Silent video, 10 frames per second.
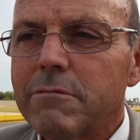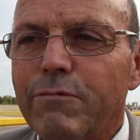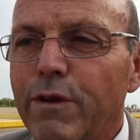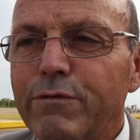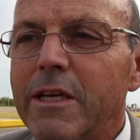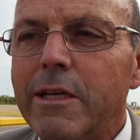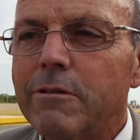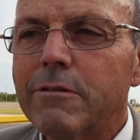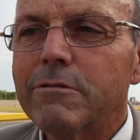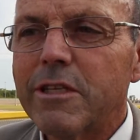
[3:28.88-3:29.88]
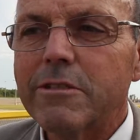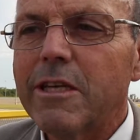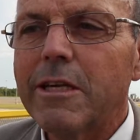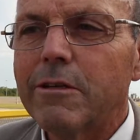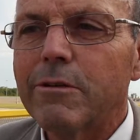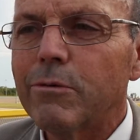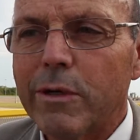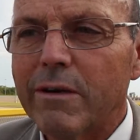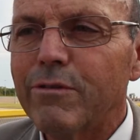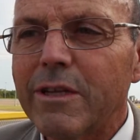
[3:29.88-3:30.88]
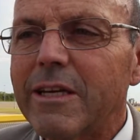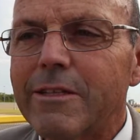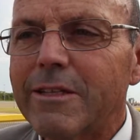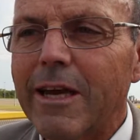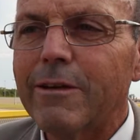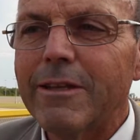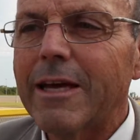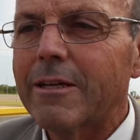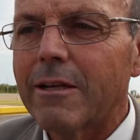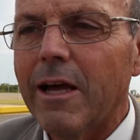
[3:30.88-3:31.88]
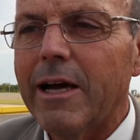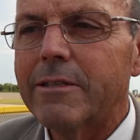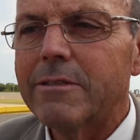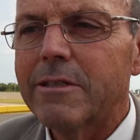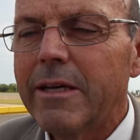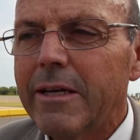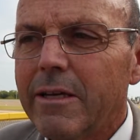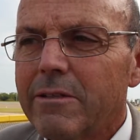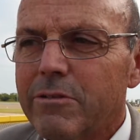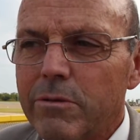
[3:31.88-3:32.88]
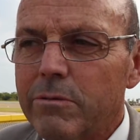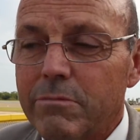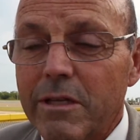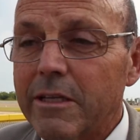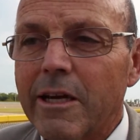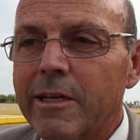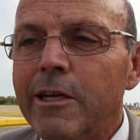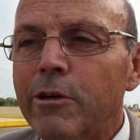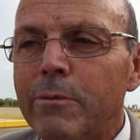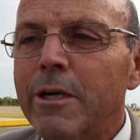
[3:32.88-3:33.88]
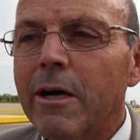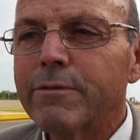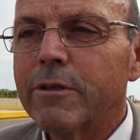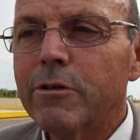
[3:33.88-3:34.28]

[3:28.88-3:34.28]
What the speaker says: 15 or 16 or whatever they can get in that class. So the Kentucky Derby often